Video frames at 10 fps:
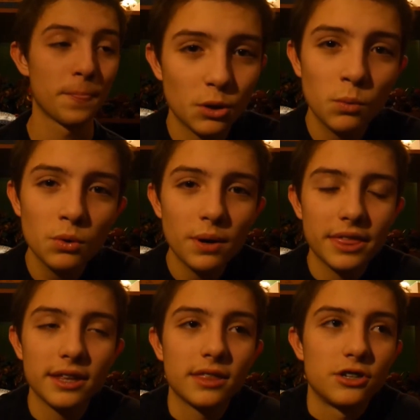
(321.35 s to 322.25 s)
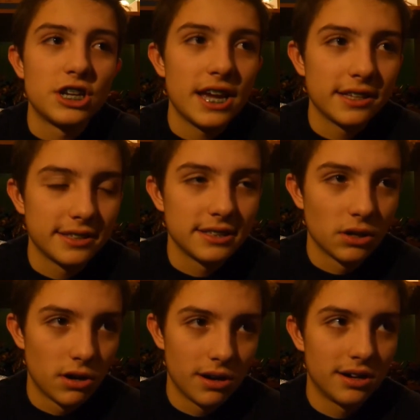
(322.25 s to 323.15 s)
So what do I think the chances
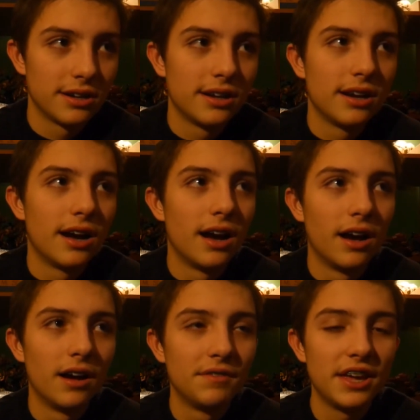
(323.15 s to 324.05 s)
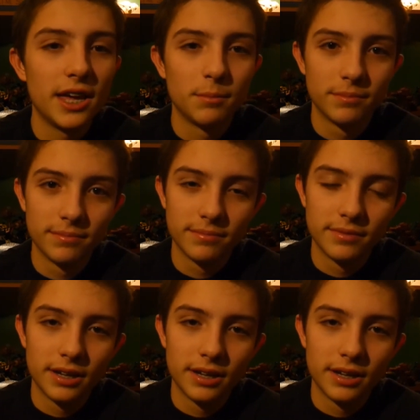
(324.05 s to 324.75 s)
are of him,